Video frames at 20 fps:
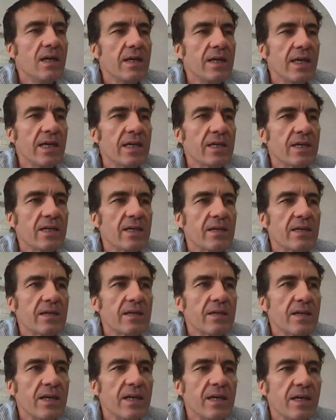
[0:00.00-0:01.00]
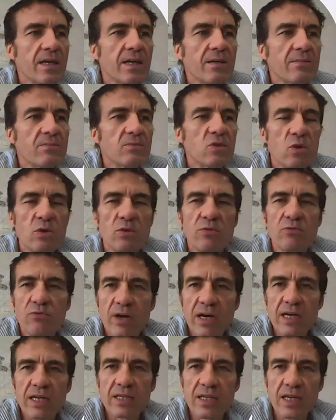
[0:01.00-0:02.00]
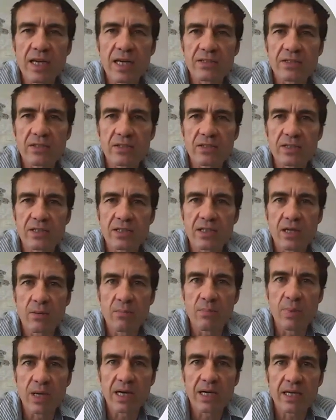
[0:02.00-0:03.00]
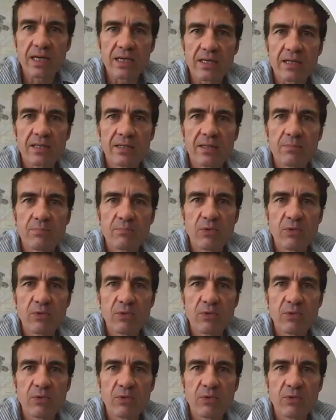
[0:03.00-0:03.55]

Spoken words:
and then go and find the answers and come back